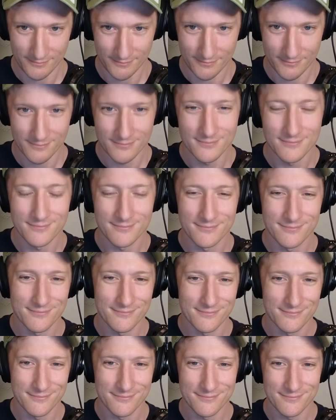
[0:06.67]

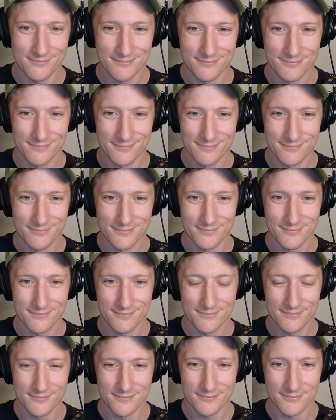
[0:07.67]

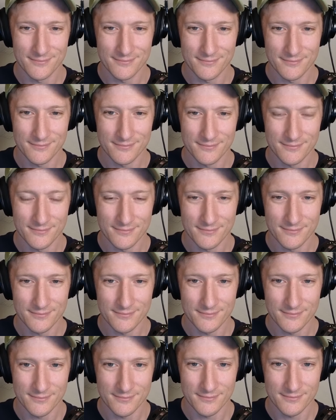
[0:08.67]

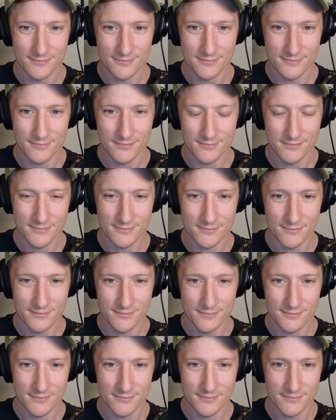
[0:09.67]

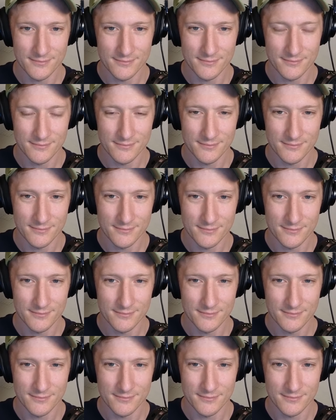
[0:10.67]

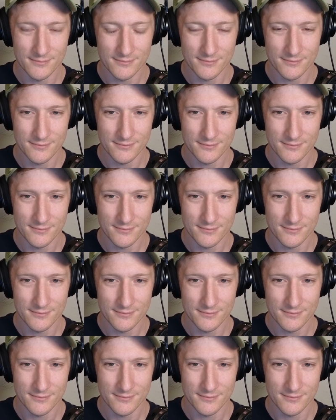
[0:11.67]
[no speech]